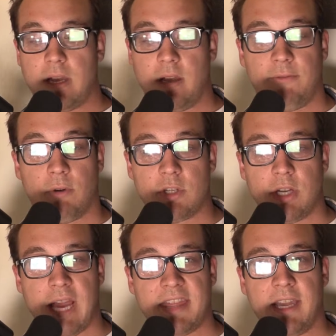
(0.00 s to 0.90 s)

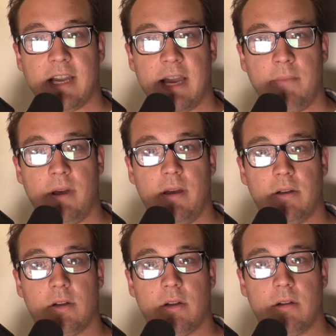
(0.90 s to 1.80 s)
Unfortunately, I think I'm
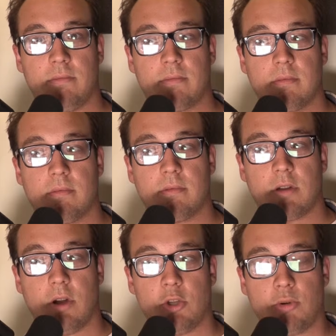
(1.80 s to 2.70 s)

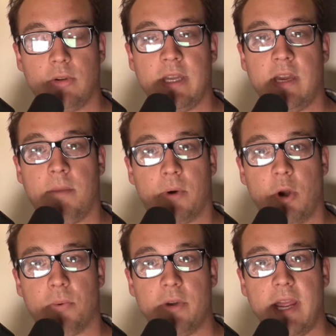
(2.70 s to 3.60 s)
culturally
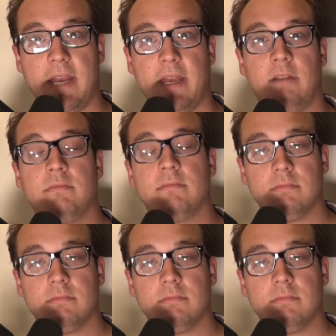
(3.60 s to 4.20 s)
appropriating